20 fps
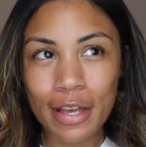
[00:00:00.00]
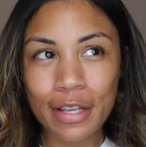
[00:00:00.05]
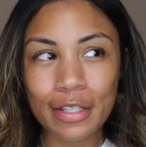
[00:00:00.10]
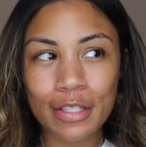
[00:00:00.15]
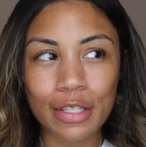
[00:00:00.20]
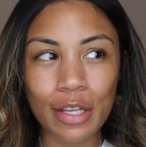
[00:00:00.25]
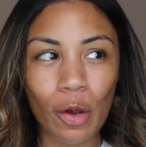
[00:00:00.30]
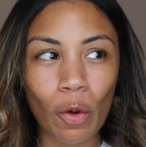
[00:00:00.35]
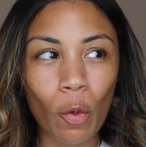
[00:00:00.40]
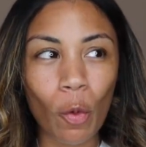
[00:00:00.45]

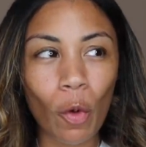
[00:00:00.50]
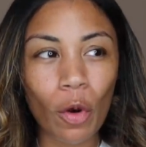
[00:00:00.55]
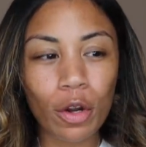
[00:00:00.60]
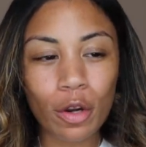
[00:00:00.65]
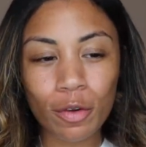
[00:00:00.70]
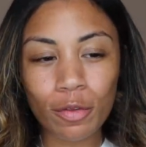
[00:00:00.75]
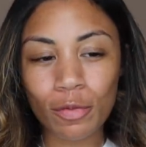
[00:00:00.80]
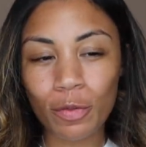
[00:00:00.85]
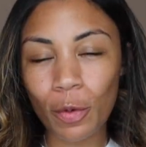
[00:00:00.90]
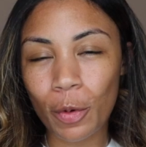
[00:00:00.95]
So
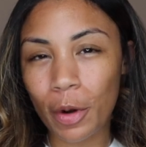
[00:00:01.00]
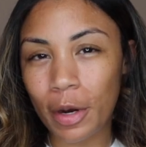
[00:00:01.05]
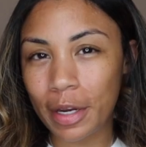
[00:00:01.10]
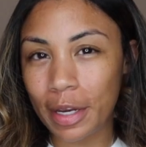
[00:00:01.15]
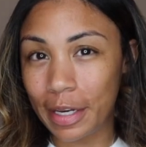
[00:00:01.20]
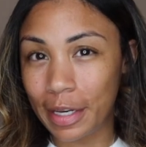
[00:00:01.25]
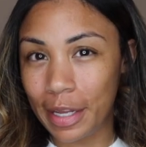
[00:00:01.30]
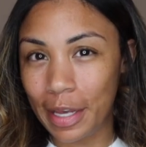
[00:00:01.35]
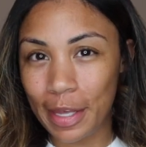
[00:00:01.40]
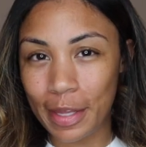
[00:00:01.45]
quarter four
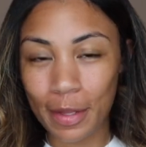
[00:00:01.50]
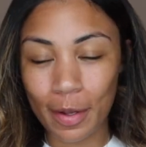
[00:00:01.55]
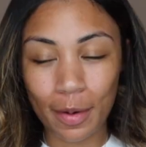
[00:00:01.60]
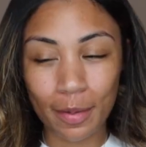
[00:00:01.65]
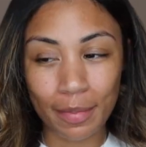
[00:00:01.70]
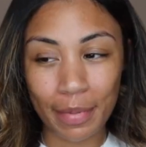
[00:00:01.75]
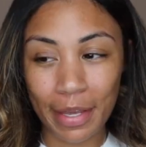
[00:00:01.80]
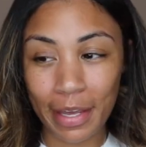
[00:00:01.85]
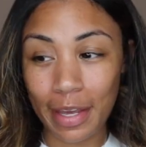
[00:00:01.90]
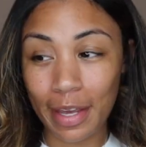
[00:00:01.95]
can
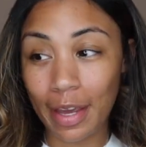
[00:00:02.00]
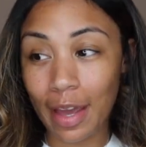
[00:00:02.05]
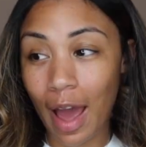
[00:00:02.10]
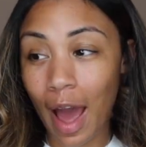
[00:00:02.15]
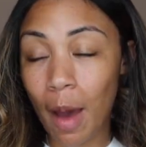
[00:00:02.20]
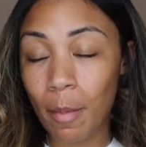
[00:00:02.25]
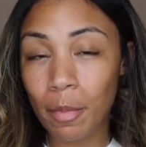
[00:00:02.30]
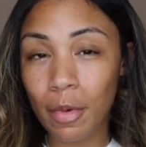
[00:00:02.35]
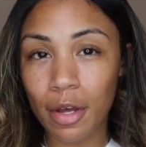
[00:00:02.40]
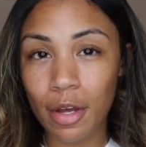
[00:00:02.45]
either be,
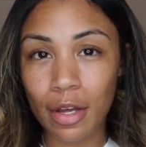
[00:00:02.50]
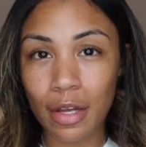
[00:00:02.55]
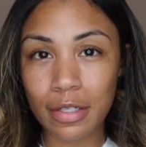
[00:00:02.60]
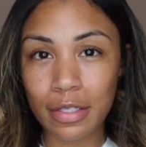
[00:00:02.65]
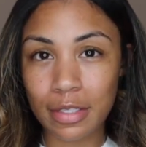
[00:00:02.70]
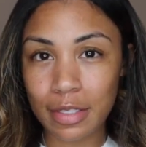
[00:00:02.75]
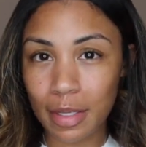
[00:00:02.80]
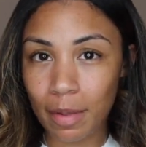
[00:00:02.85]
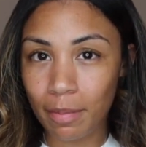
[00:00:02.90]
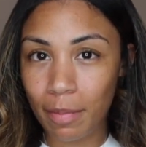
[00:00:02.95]
I'm
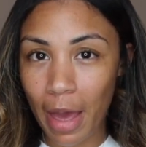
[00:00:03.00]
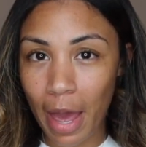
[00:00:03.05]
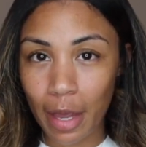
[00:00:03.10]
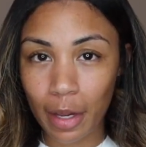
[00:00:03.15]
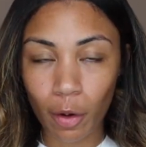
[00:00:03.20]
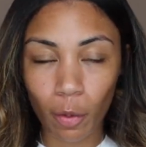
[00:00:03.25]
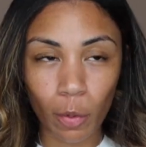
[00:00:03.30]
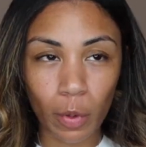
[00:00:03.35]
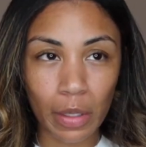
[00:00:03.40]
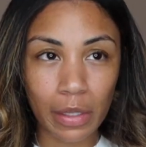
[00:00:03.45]
gonna sit
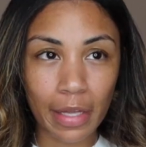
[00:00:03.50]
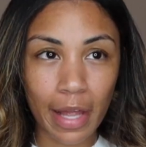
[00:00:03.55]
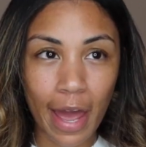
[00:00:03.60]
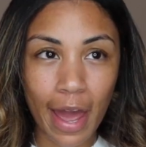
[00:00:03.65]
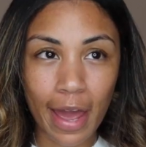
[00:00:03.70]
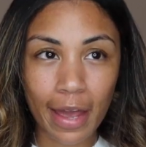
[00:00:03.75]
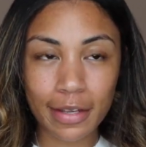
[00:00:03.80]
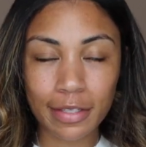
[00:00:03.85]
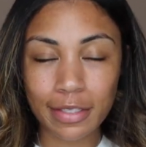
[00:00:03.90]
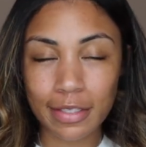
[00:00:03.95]
back and
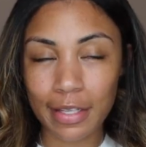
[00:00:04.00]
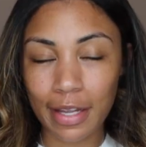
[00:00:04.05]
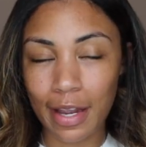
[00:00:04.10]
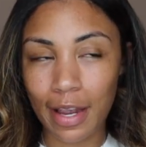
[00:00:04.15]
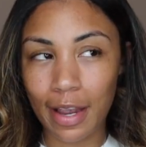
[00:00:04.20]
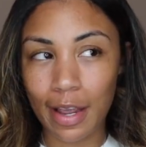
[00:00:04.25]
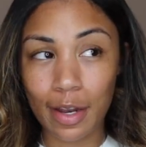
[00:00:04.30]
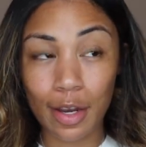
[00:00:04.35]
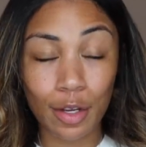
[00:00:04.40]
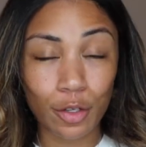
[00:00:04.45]
relax
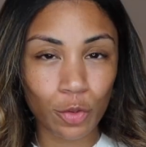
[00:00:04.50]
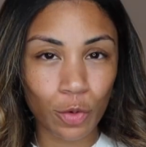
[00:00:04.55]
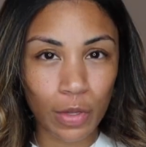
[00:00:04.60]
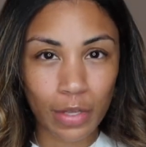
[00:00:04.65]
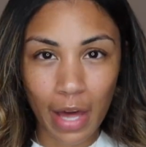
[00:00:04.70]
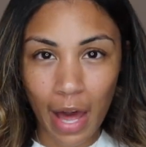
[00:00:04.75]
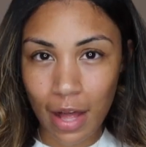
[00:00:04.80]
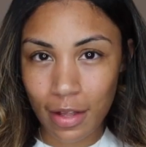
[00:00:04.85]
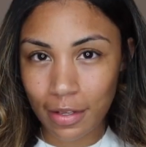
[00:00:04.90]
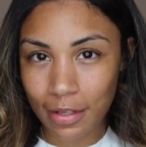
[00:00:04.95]
and enjoy
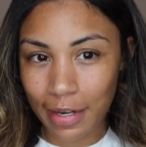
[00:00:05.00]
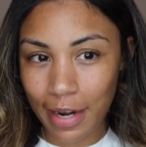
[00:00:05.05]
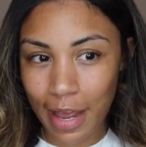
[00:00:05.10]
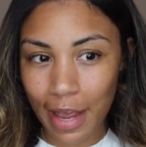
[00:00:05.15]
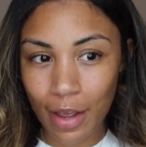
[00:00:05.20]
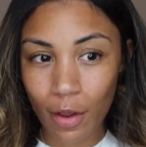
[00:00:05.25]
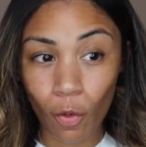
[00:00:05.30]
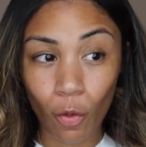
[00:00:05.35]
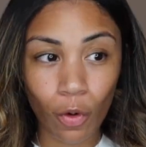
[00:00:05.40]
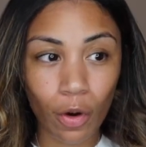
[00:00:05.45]
the
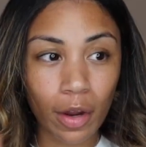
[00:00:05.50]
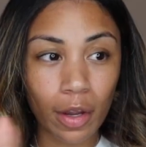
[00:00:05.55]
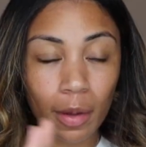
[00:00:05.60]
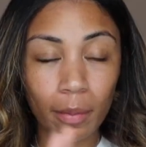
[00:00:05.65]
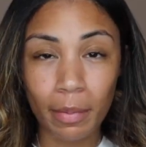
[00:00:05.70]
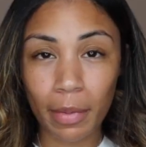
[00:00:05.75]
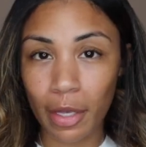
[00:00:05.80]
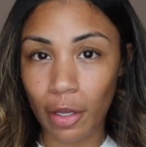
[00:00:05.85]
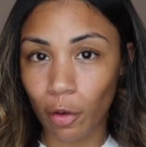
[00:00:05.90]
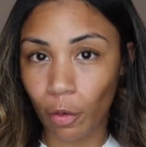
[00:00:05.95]
holiday, or it
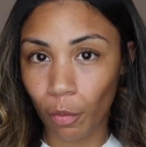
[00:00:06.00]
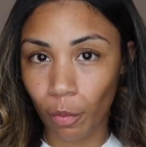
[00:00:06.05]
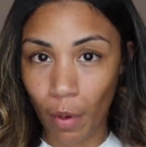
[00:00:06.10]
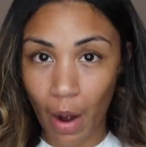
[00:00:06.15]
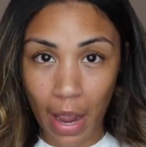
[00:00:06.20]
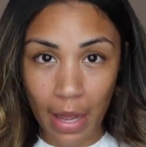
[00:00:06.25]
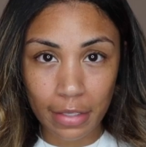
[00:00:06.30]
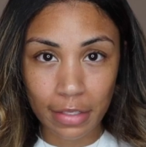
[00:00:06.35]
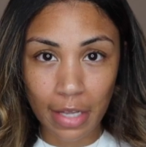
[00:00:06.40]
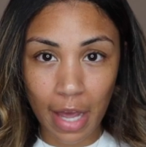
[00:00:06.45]
can be
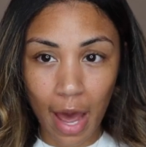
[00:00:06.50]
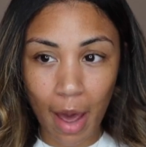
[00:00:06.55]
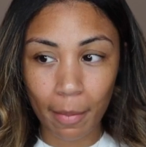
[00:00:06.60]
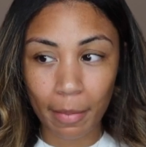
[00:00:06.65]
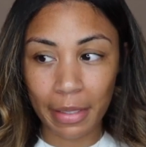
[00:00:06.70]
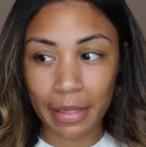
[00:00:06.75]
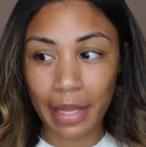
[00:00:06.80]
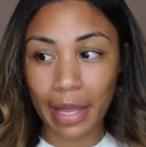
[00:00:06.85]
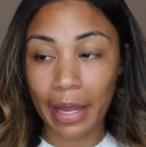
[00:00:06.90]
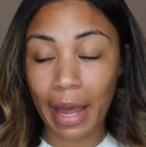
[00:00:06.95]
grunt
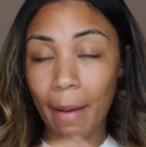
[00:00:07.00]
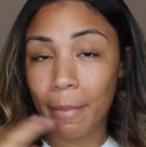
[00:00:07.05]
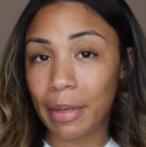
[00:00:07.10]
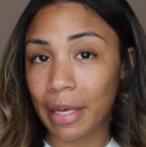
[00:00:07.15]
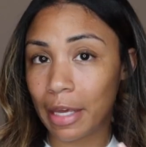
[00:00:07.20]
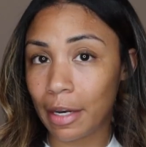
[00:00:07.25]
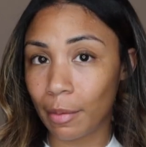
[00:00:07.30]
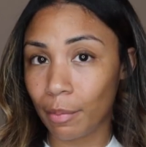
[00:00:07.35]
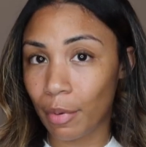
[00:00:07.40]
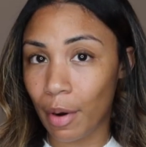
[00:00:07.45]
time and like, I'm
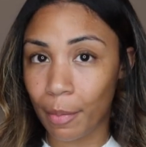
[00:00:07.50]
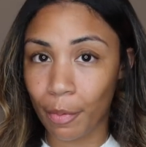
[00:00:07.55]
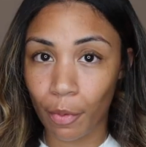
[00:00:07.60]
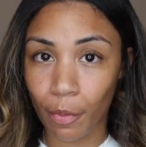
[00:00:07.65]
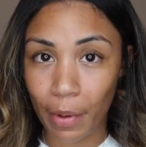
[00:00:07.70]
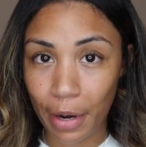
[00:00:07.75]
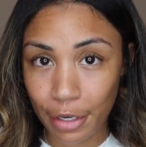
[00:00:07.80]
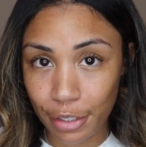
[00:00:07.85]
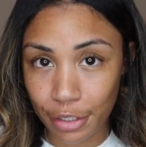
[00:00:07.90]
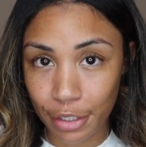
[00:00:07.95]
gonna get in
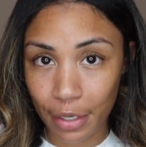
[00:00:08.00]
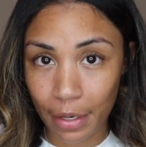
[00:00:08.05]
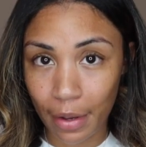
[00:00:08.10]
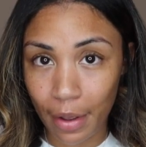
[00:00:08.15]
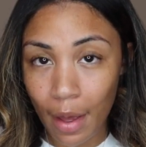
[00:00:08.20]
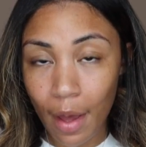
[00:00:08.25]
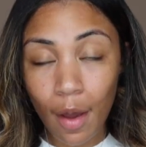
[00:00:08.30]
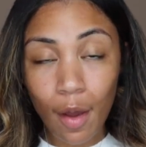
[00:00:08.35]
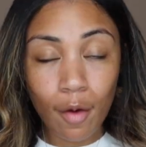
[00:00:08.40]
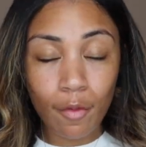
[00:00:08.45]
preparation
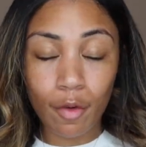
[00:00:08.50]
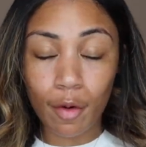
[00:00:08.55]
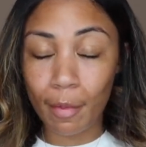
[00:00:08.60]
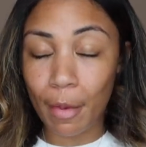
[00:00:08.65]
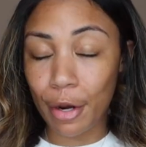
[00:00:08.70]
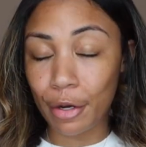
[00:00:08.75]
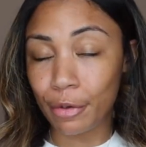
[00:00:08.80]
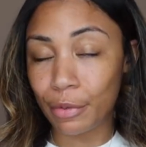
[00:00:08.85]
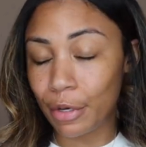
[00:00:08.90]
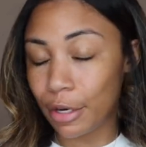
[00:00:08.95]
for
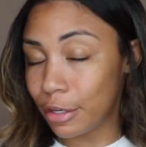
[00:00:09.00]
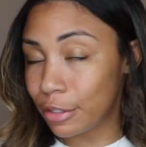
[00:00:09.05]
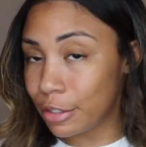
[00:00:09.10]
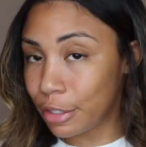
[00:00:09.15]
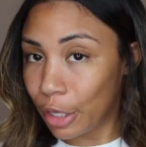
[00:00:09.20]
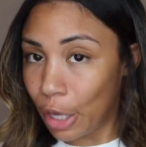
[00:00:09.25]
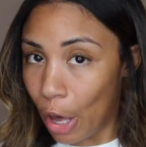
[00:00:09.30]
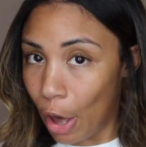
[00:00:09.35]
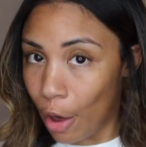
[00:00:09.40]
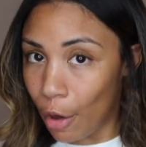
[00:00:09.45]
my New Year's
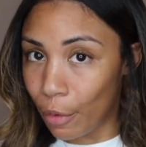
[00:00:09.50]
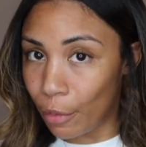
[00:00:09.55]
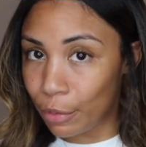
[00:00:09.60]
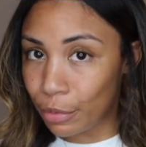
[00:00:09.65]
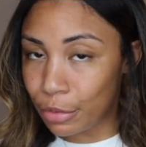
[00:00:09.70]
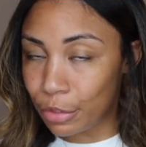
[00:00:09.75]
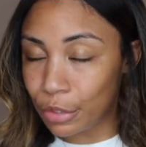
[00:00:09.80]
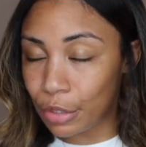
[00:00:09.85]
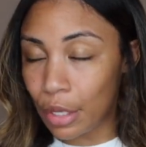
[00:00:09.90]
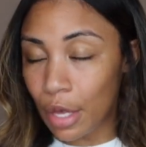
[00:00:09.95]

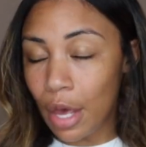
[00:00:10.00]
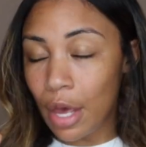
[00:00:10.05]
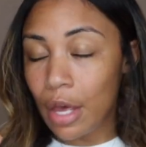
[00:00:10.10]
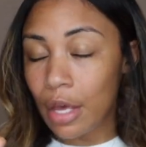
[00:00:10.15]
goals.